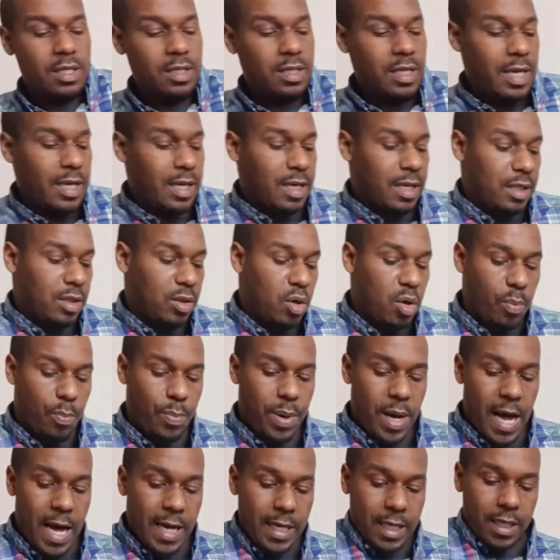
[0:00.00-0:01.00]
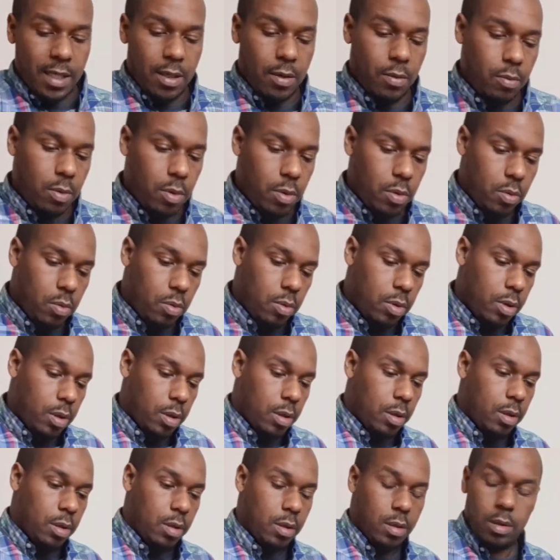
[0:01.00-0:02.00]
little pocket. Oh,
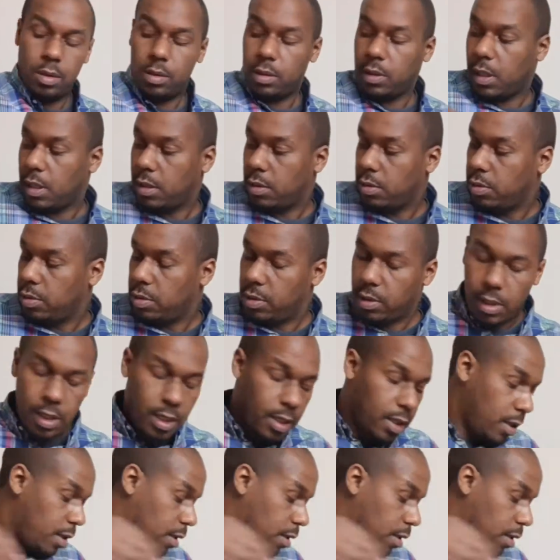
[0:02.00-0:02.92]
let's not lose that.